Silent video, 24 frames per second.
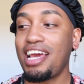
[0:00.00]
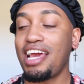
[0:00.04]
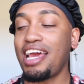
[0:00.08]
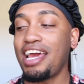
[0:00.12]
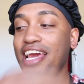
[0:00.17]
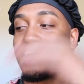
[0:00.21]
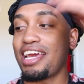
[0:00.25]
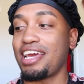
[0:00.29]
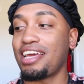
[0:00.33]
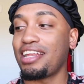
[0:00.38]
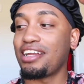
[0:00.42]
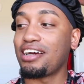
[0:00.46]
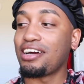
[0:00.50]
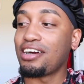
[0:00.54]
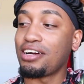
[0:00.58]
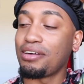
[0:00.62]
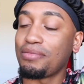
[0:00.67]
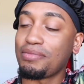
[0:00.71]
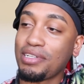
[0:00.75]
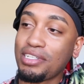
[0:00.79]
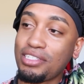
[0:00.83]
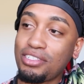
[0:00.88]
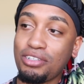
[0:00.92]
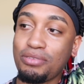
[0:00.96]
and
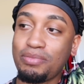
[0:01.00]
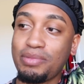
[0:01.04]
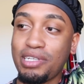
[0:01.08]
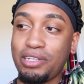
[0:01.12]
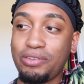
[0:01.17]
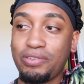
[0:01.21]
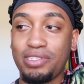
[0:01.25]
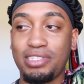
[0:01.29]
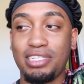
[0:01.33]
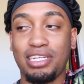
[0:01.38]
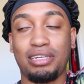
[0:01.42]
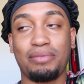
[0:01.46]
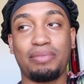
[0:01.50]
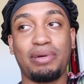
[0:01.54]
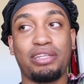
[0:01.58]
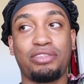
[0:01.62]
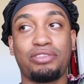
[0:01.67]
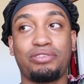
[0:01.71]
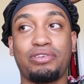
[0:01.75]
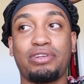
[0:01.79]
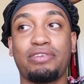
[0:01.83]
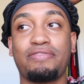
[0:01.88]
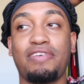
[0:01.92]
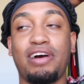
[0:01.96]
um, they told me it would take
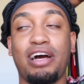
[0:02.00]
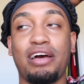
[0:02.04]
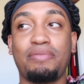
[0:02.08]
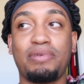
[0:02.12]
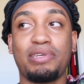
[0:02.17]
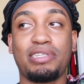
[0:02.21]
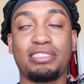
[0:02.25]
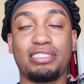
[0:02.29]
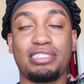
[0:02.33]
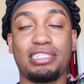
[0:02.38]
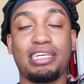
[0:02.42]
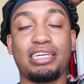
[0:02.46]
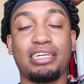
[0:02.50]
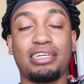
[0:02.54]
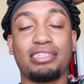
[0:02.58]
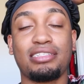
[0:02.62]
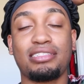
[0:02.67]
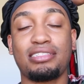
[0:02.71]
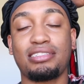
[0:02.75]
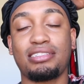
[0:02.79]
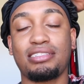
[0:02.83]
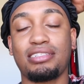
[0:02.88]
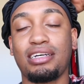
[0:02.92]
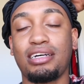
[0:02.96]
about three to five business
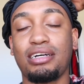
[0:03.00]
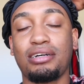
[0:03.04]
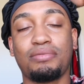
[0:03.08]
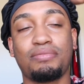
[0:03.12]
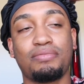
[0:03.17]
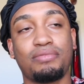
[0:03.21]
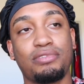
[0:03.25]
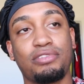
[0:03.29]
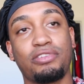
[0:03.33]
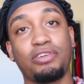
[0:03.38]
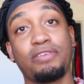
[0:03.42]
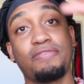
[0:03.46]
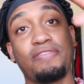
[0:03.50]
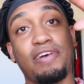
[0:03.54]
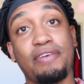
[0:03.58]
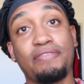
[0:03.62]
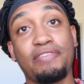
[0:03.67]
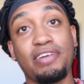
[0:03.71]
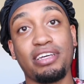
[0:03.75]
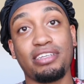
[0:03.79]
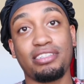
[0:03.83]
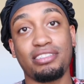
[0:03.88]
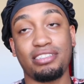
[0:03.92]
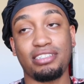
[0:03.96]
days, um, three to five
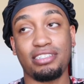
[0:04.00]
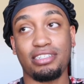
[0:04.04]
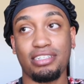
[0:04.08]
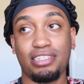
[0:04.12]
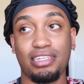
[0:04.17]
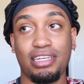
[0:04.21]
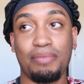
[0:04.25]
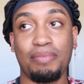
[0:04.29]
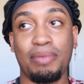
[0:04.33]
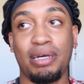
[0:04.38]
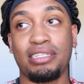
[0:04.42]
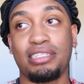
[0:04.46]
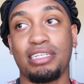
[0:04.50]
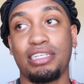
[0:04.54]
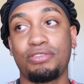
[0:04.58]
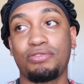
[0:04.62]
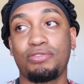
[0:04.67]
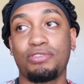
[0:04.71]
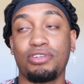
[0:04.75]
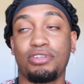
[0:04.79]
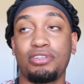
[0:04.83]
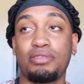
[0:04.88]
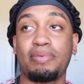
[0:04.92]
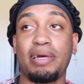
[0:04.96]
days to get my test
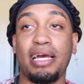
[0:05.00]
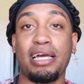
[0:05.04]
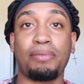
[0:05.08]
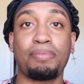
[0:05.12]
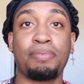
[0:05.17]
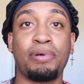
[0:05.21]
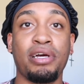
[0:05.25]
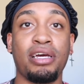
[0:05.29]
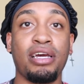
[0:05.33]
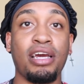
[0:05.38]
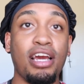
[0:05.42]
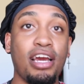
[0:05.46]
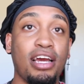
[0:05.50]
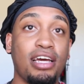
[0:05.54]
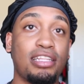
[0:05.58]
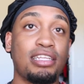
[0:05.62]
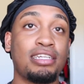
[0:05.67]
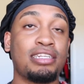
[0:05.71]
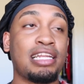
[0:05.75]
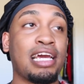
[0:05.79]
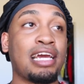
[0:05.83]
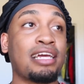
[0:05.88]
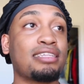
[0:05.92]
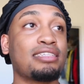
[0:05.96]
results back. But
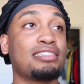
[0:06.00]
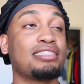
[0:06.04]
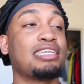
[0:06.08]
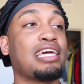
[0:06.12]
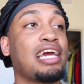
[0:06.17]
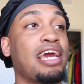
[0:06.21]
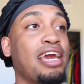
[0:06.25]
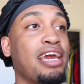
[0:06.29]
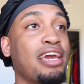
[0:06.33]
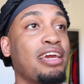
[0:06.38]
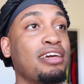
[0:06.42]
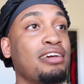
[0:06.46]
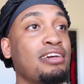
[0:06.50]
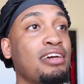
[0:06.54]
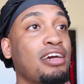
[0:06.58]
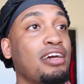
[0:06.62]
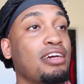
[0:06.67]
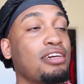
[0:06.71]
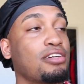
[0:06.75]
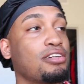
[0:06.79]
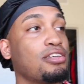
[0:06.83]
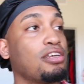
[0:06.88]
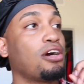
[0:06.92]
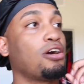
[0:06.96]
the next day,
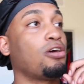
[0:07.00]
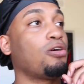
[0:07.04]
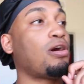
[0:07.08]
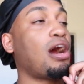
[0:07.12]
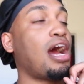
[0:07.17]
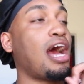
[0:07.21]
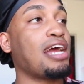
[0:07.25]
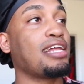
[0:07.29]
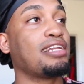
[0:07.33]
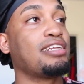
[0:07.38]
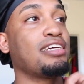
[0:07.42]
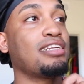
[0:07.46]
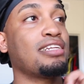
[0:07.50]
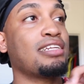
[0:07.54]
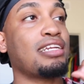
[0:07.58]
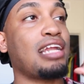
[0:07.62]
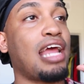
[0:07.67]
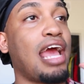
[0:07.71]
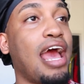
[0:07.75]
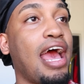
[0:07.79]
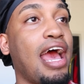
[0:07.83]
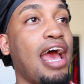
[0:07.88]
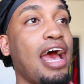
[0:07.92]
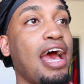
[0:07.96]
you know, I didn't
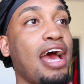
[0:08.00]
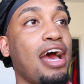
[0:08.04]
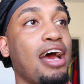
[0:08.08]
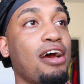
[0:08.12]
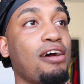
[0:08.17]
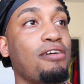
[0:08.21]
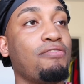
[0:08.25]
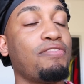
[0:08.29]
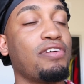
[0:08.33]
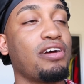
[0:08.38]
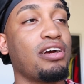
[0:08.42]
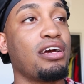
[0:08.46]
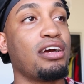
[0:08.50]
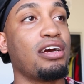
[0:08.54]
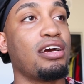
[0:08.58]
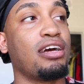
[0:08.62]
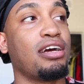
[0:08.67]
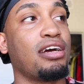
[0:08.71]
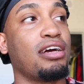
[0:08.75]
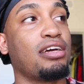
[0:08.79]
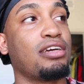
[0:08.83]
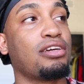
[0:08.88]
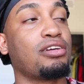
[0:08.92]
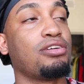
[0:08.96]
have,
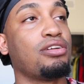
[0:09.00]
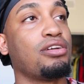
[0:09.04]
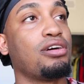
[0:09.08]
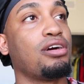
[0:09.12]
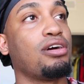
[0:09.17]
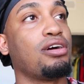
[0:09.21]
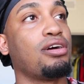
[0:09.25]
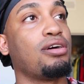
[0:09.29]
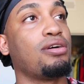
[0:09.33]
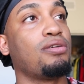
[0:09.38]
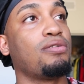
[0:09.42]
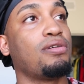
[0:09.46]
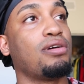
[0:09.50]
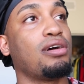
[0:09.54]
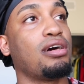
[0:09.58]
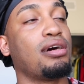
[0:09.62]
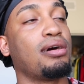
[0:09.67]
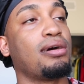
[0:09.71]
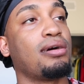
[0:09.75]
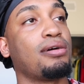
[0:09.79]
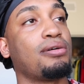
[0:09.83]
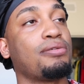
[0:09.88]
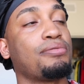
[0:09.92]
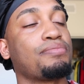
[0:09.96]
you know,
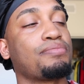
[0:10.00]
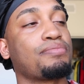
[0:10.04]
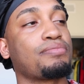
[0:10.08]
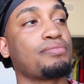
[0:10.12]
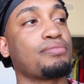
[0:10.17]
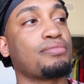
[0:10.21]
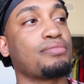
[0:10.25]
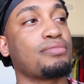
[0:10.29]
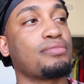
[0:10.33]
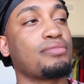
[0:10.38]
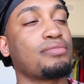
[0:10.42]
um,